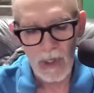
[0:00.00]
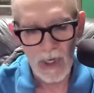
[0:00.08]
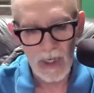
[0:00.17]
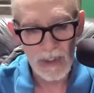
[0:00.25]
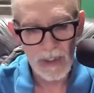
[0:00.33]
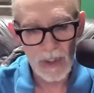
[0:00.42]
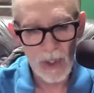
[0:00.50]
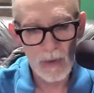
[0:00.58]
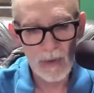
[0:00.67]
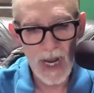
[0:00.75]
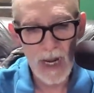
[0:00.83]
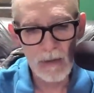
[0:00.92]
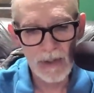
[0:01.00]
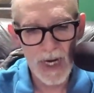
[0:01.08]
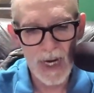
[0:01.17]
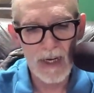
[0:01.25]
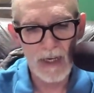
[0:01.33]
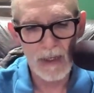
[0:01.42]
and so now
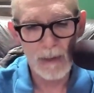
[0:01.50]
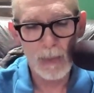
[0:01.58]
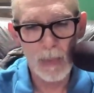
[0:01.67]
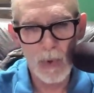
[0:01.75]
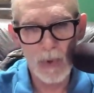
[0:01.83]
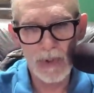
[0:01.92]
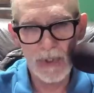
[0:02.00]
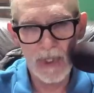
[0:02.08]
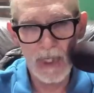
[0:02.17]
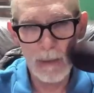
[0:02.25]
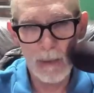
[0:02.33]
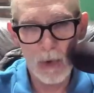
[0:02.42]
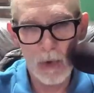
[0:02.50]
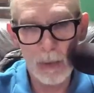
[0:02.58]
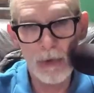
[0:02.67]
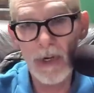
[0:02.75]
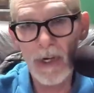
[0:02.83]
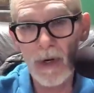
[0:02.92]
China imports the chemical
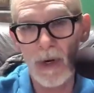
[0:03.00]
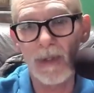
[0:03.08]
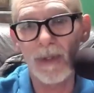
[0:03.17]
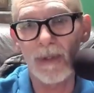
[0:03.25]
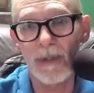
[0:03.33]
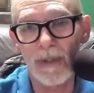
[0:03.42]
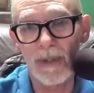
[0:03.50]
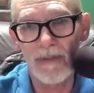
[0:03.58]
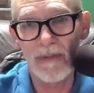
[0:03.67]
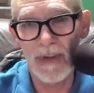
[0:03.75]
precursors to